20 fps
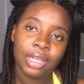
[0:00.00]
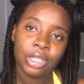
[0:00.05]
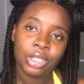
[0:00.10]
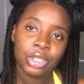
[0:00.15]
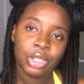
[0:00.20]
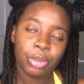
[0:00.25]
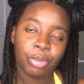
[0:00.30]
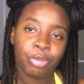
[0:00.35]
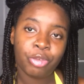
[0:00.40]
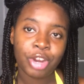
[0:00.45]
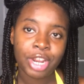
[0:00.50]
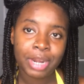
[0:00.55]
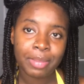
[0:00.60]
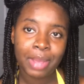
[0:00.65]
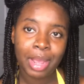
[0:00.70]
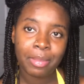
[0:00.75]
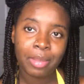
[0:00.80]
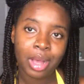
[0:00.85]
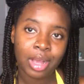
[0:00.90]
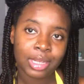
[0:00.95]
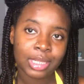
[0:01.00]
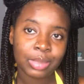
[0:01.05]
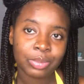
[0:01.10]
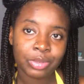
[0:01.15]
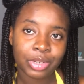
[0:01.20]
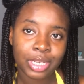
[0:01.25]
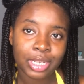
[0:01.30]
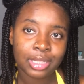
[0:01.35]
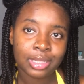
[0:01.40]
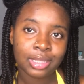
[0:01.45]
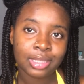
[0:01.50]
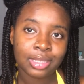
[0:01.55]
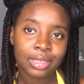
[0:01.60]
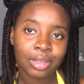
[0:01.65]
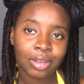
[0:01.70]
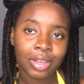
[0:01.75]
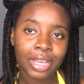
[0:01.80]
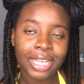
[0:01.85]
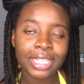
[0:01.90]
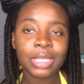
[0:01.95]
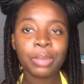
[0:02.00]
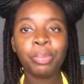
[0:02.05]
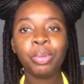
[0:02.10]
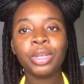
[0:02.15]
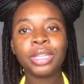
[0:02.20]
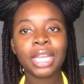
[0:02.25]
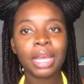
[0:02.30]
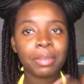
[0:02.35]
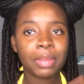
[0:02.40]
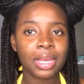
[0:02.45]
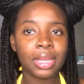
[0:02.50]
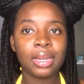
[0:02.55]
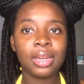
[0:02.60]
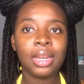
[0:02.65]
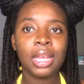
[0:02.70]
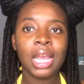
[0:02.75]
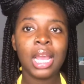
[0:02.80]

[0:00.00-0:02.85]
to braid my box braids, okay, to put them in.